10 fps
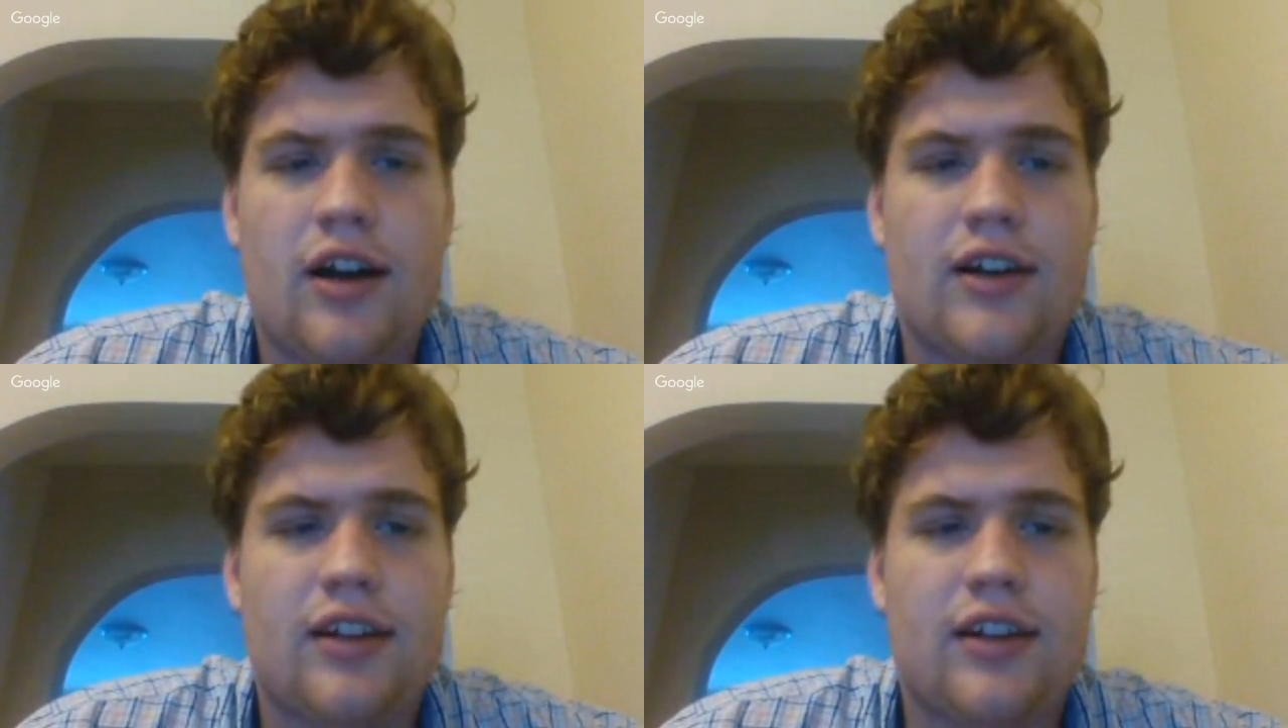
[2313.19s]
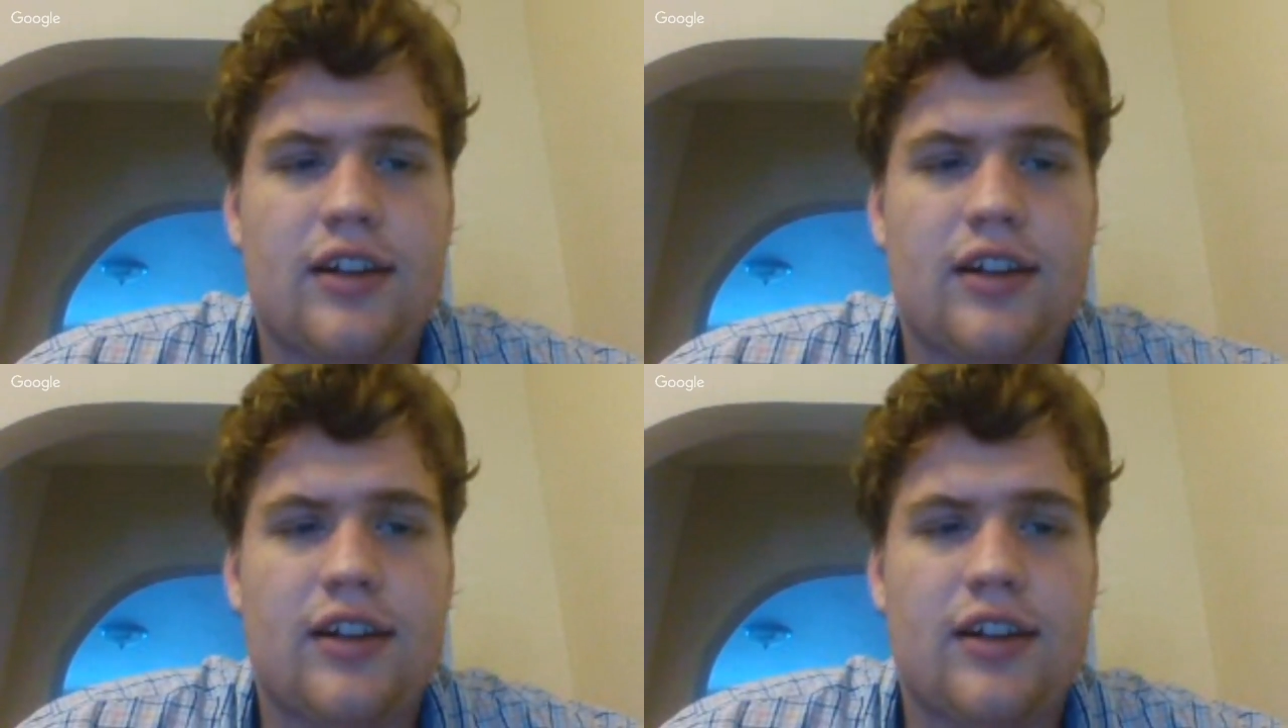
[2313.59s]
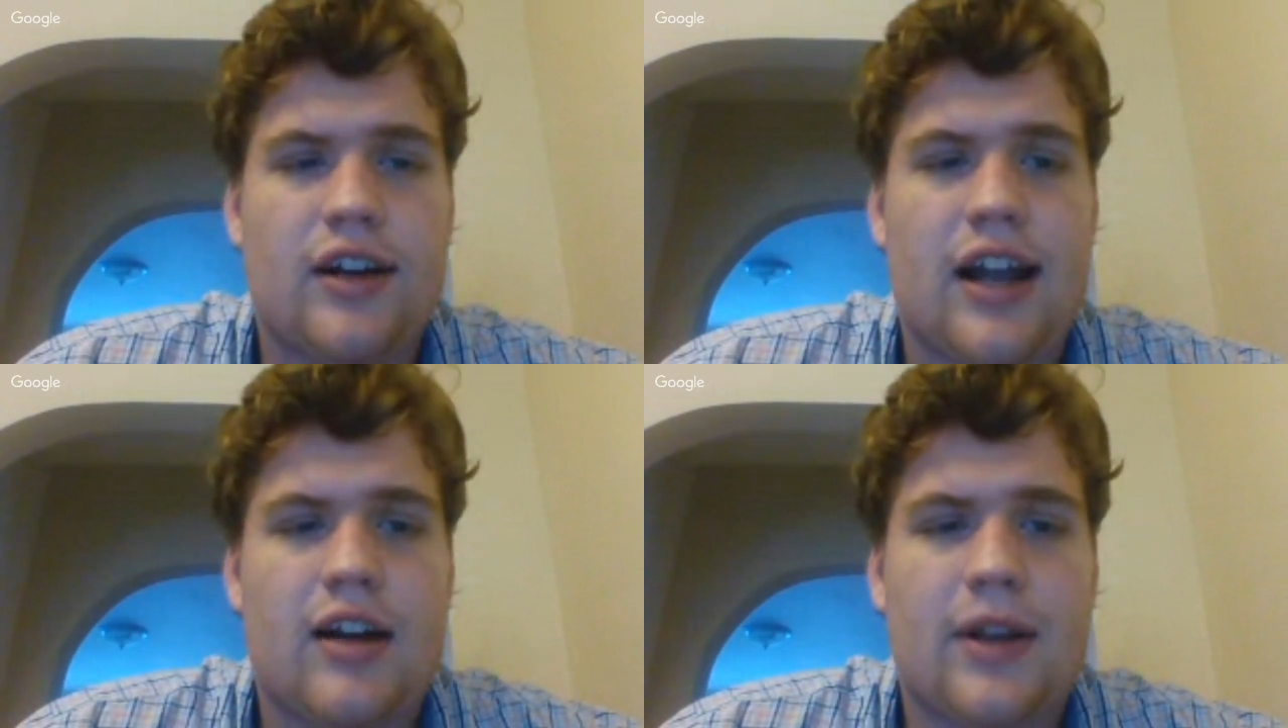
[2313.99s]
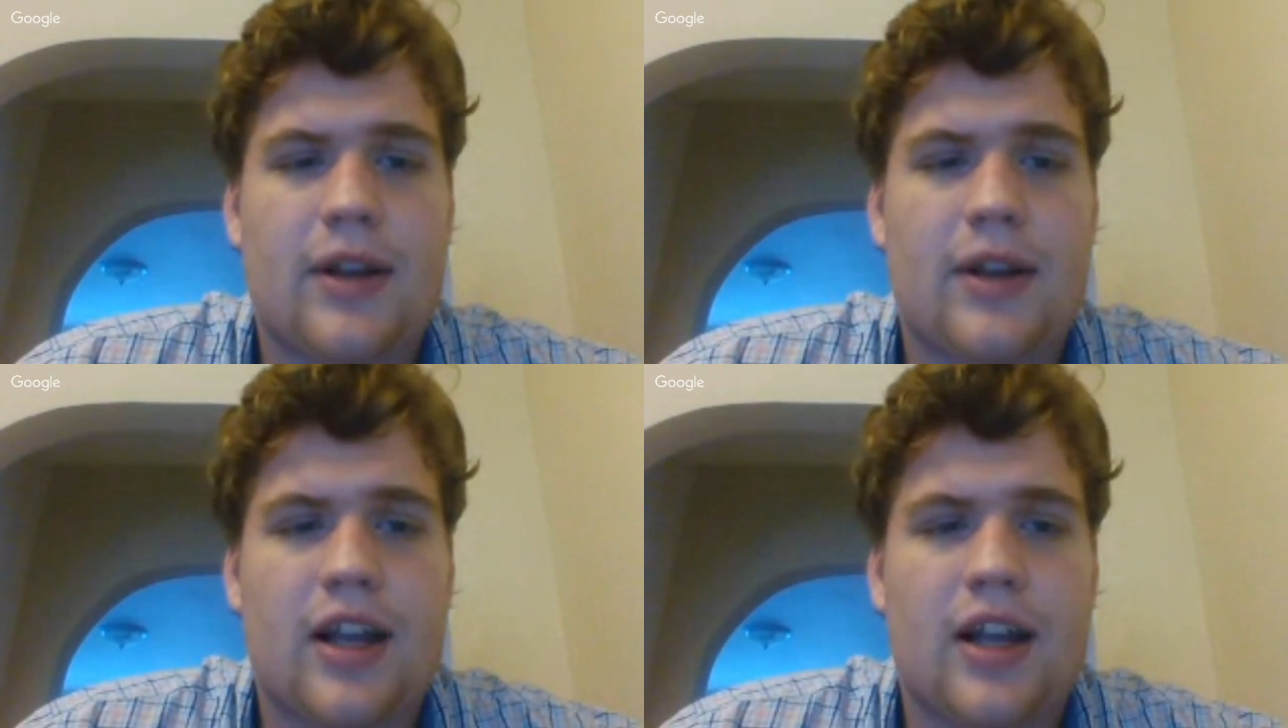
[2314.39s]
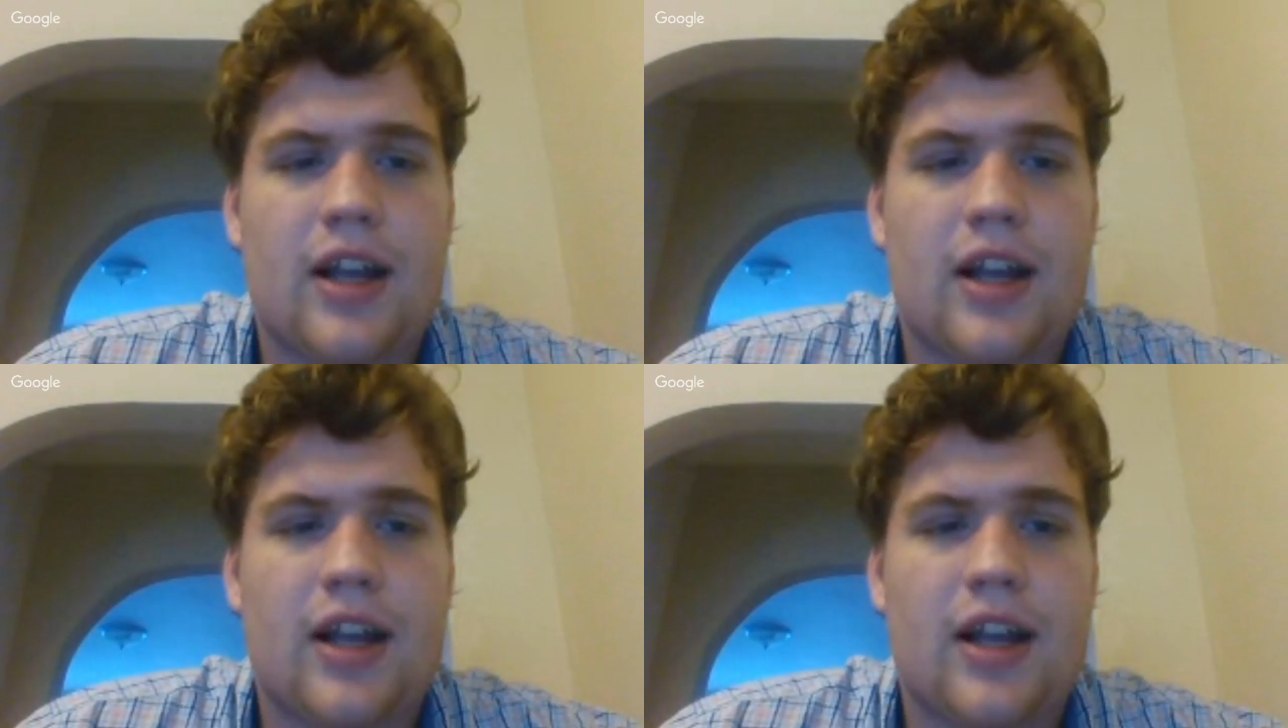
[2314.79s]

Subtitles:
young guy coming up,